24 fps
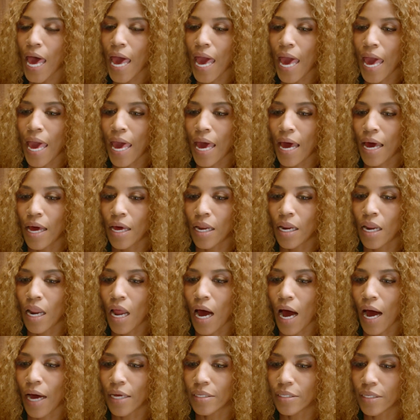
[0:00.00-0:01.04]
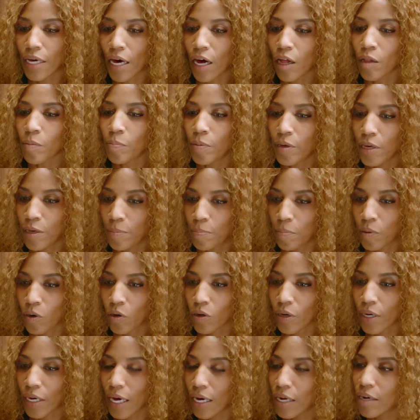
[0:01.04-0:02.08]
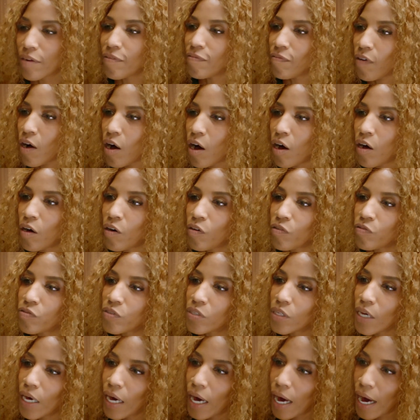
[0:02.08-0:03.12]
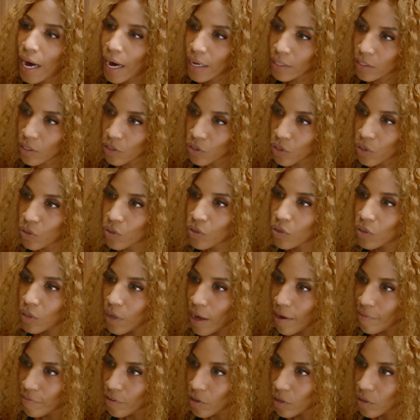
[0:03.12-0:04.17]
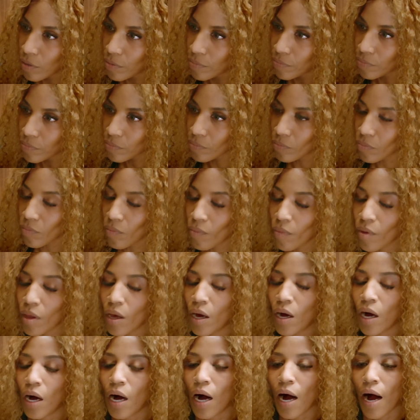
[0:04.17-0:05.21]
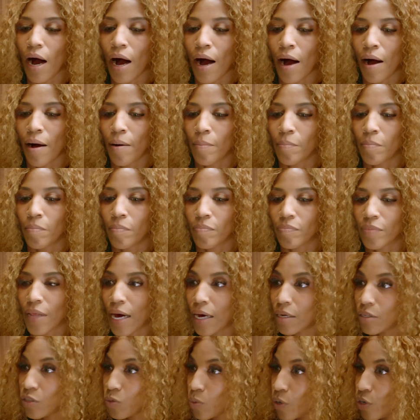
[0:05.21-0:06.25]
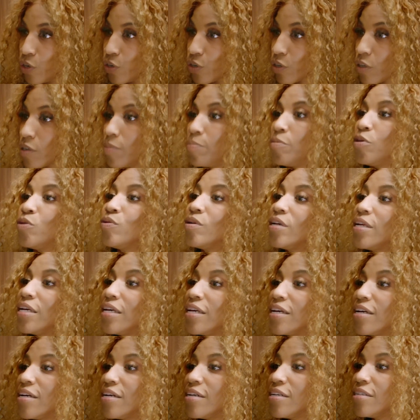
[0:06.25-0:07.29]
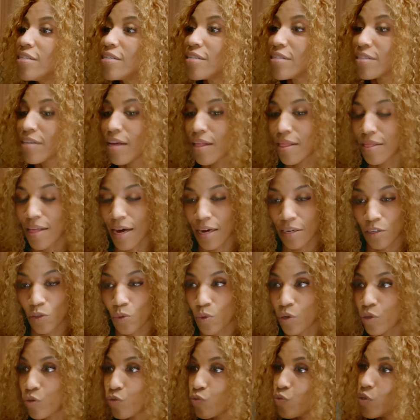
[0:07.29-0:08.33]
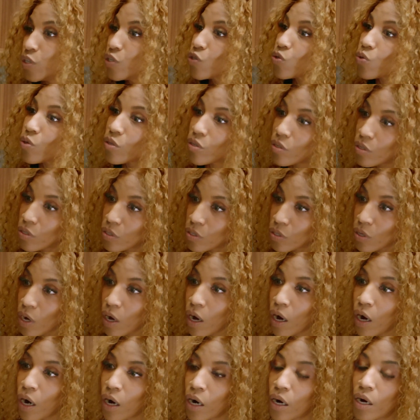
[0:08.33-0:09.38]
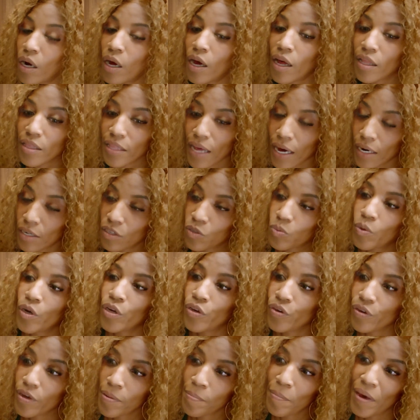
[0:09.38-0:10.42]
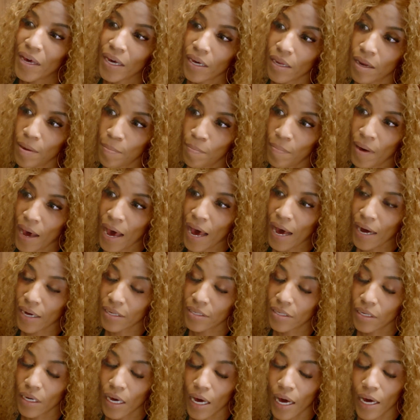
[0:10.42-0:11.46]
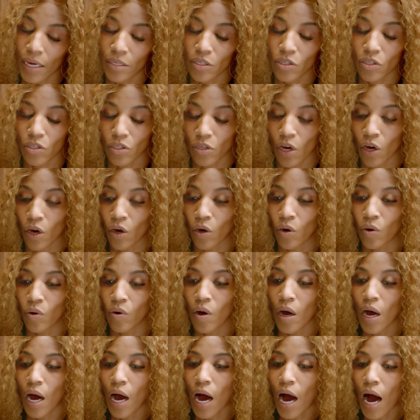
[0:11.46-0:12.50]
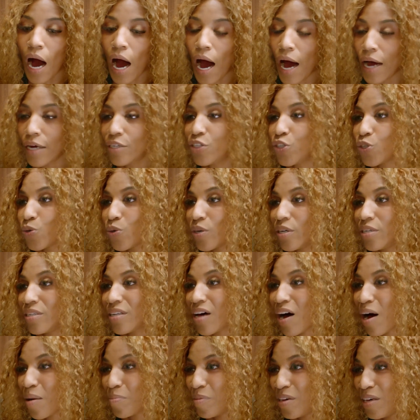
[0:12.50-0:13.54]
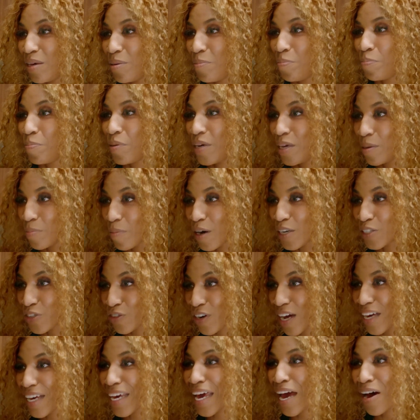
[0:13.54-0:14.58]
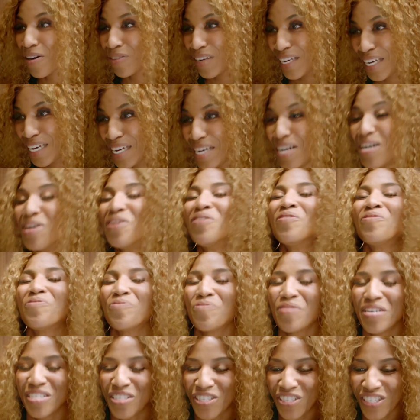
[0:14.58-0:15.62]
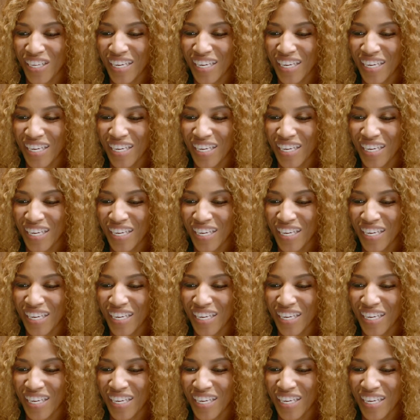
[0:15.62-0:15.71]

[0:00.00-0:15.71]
and I tell people, get involved at the local level. That is where your community is. That is where the resources are. That is where you can make an impact. And so I joined NAMI Piedmont Tri-County, which